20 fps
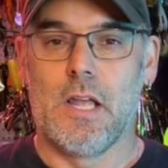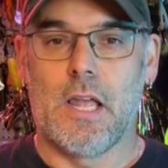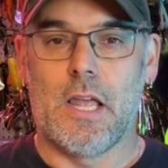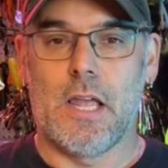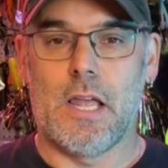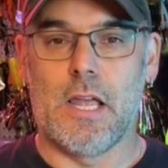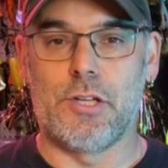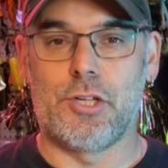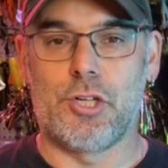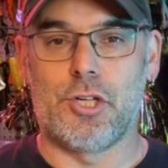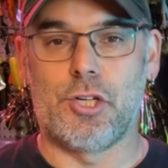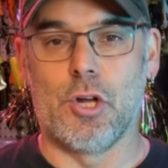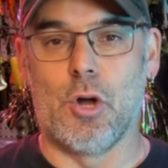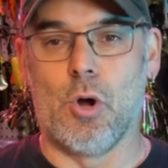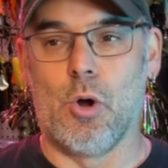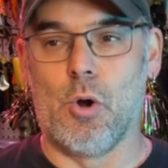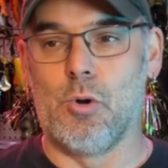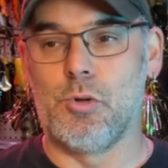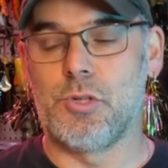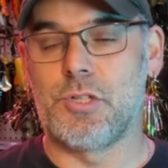it
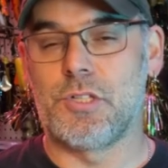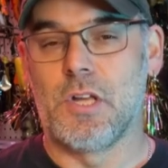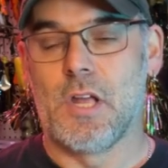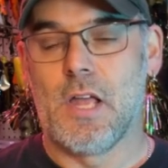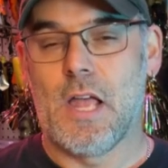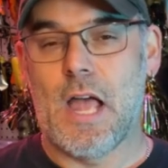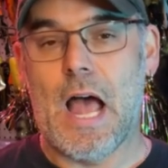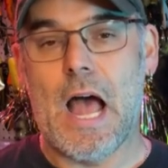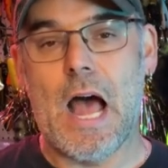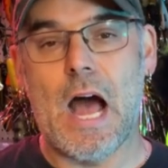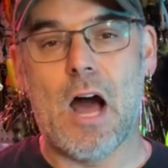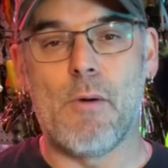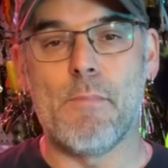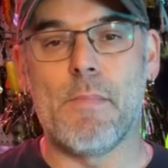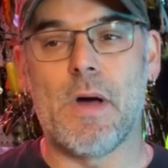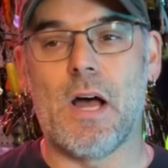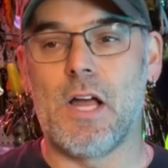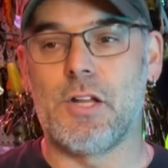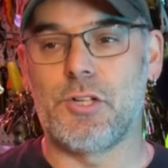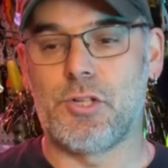shows how
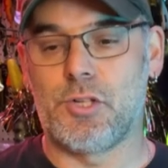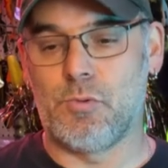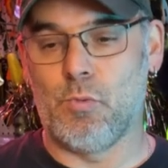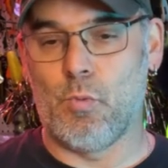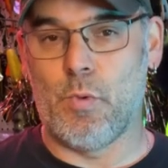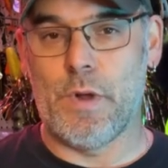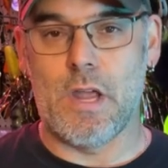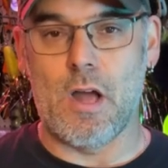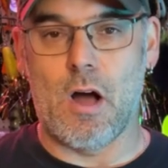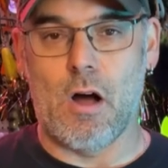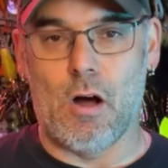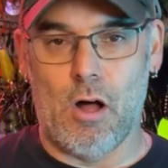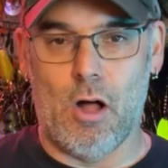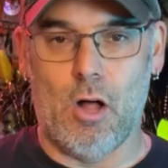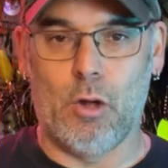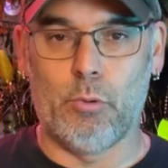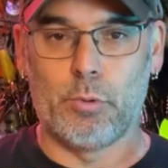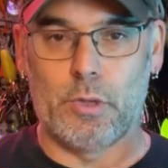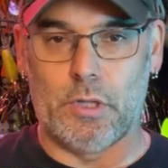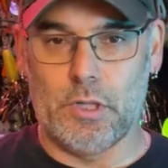much we
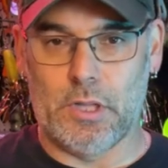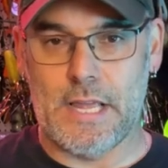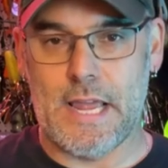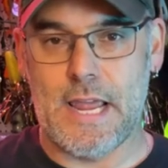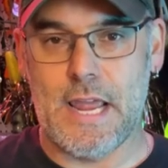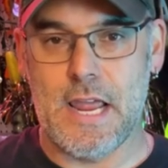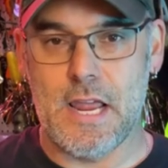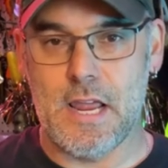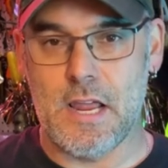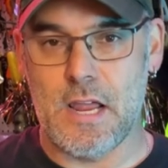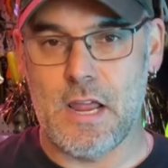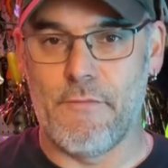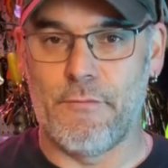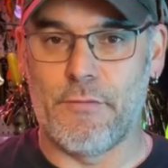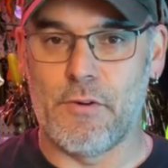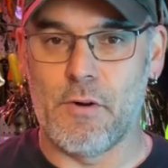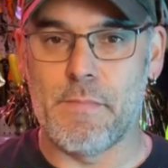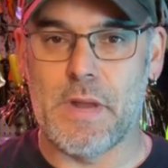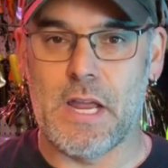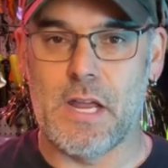all relay
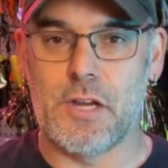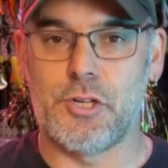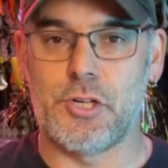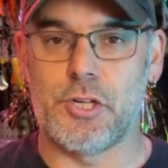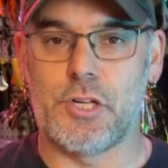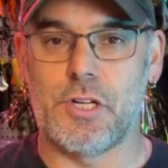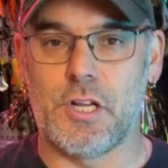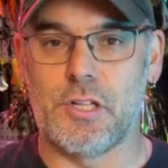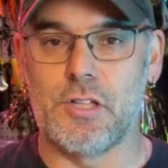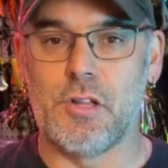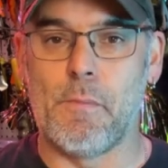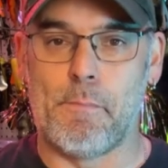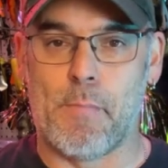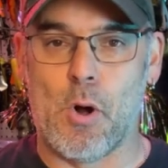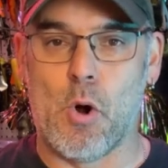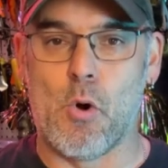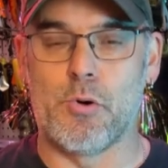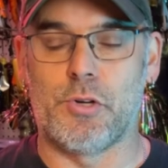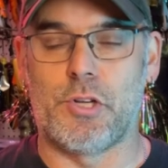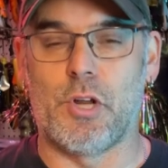information in the
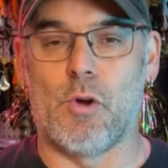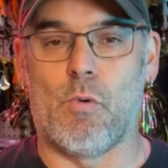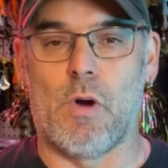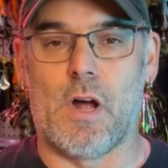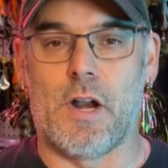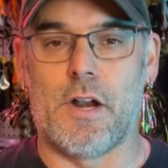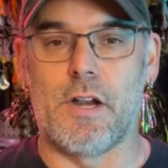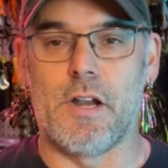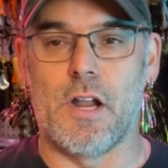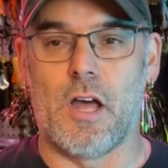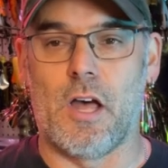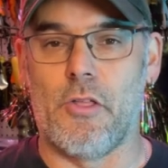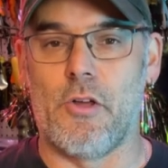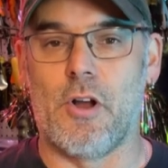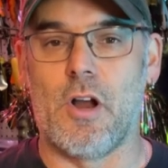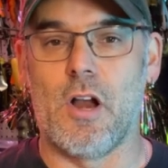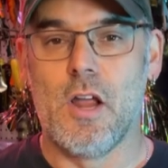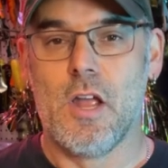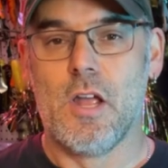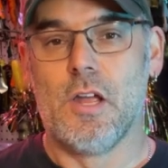boat to one
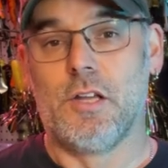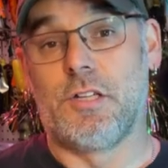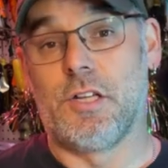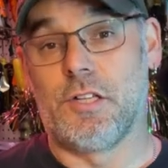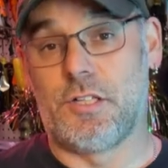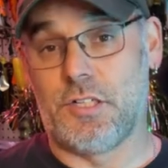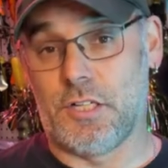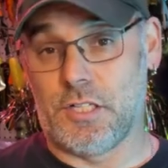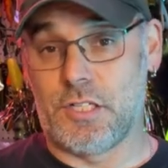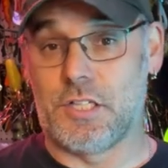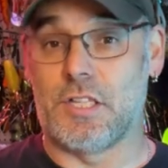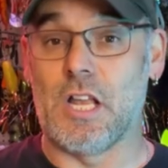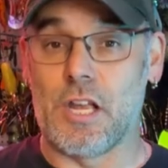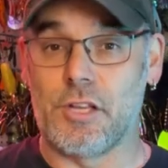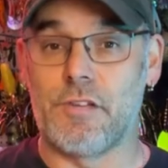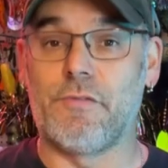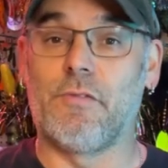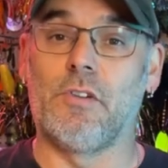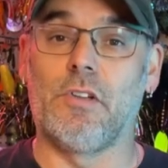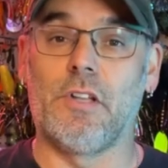another to
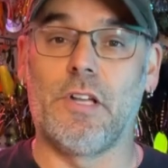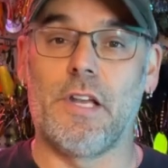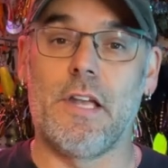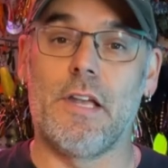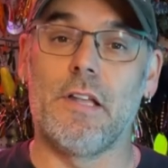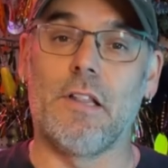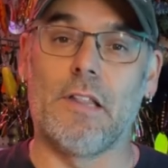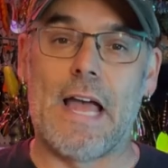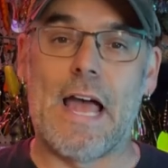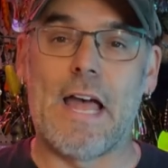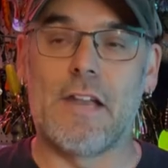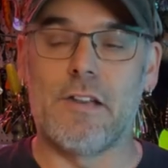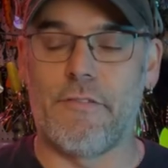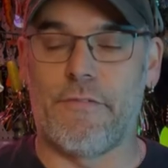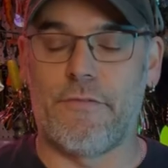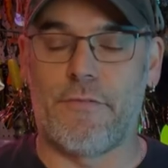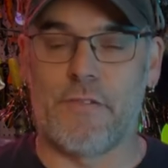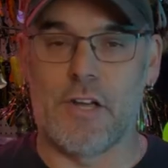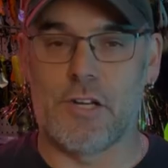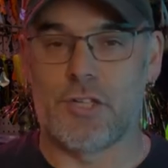successfully land a
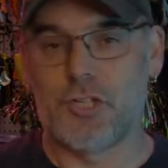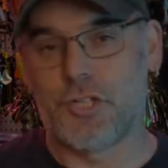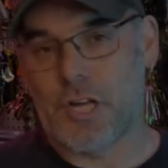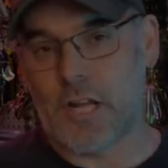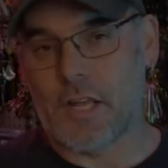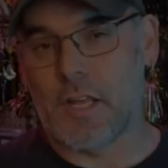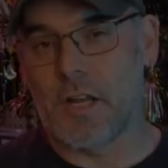fish. Check it